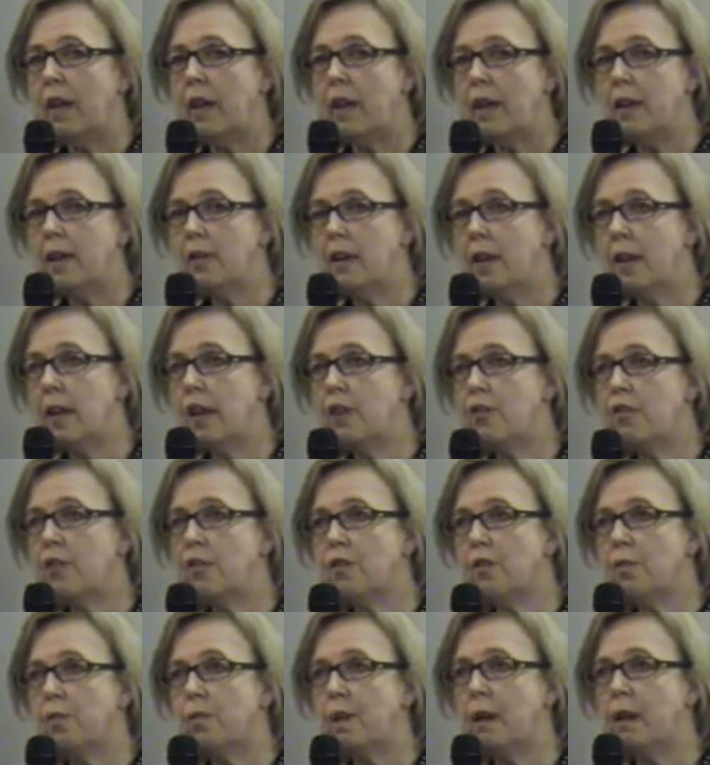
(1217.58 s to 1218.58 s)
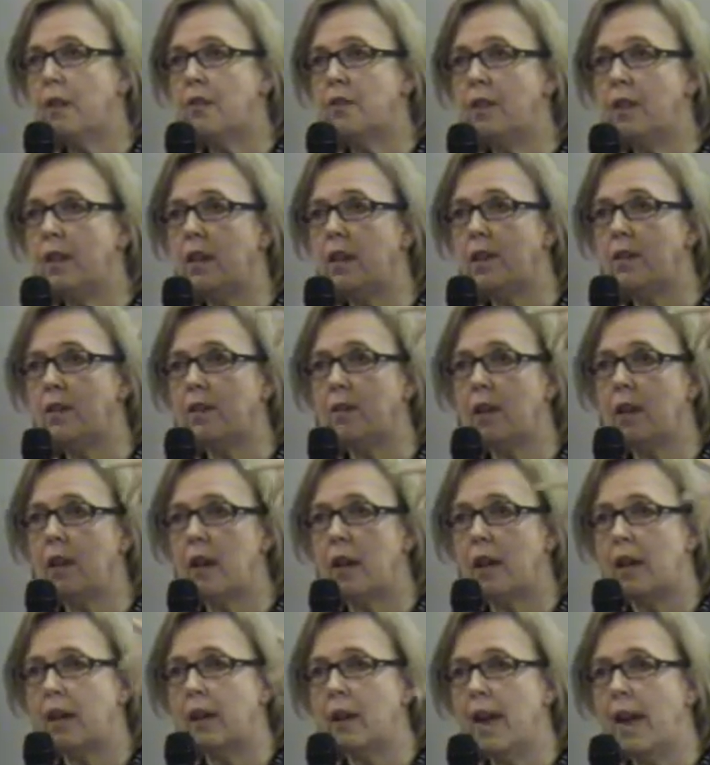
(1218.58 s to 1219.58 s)
endangered species,
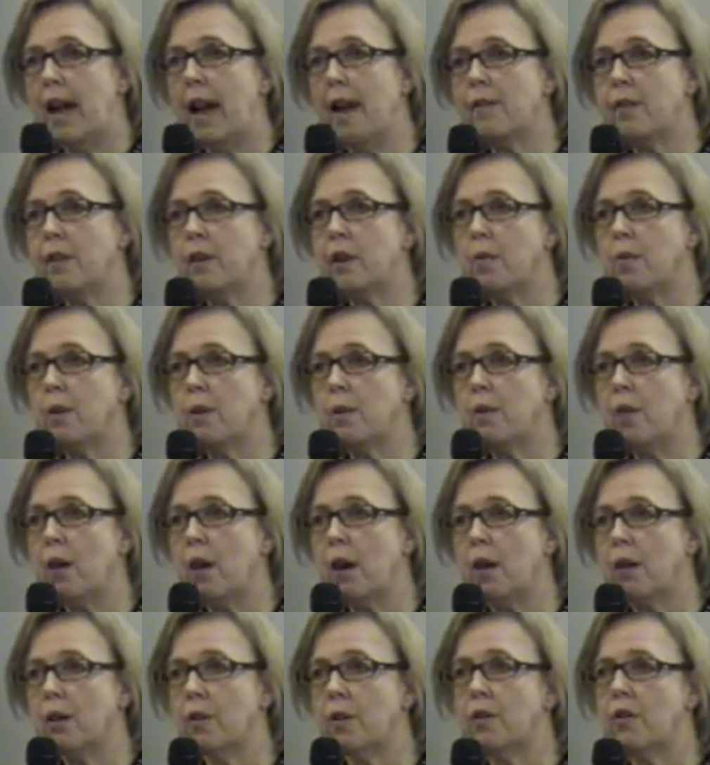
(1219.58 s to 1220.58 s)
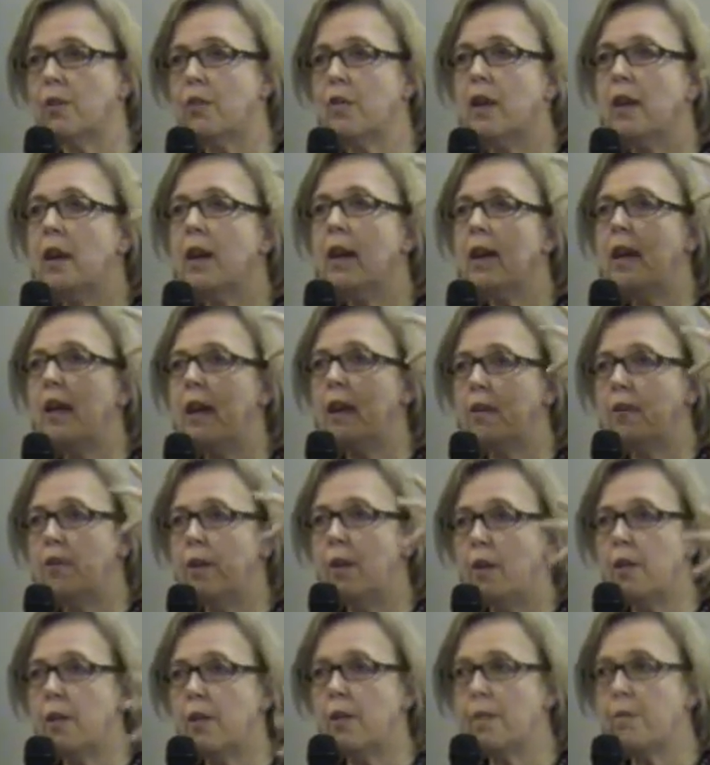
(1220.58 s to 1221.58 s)
and navigable waters if
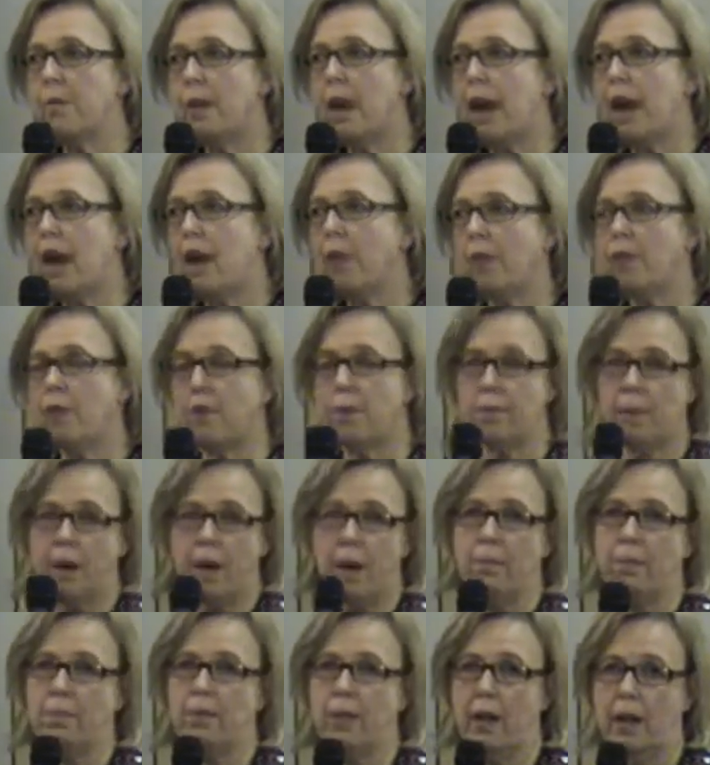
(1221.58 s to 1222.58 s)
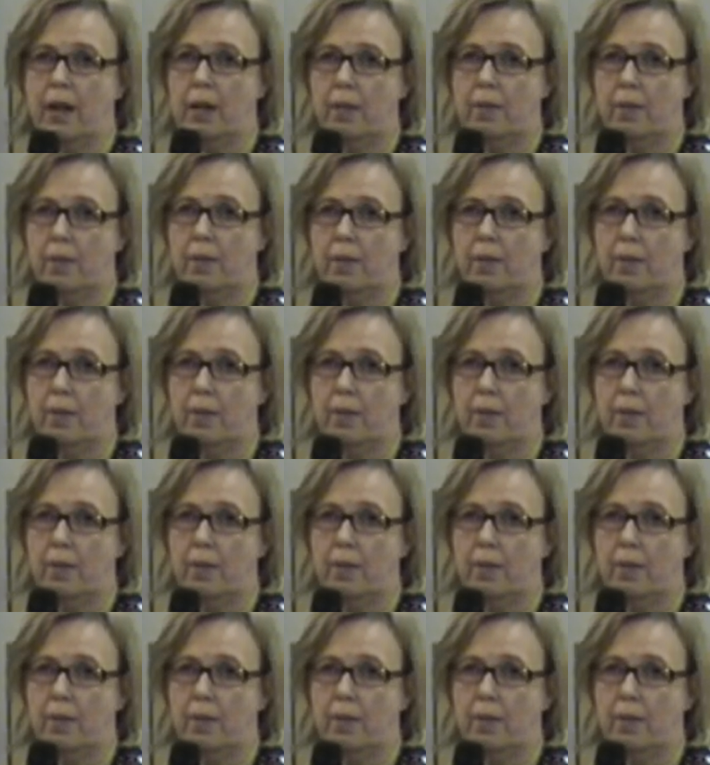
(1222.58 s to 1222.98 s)
they're in the path of a pipeline.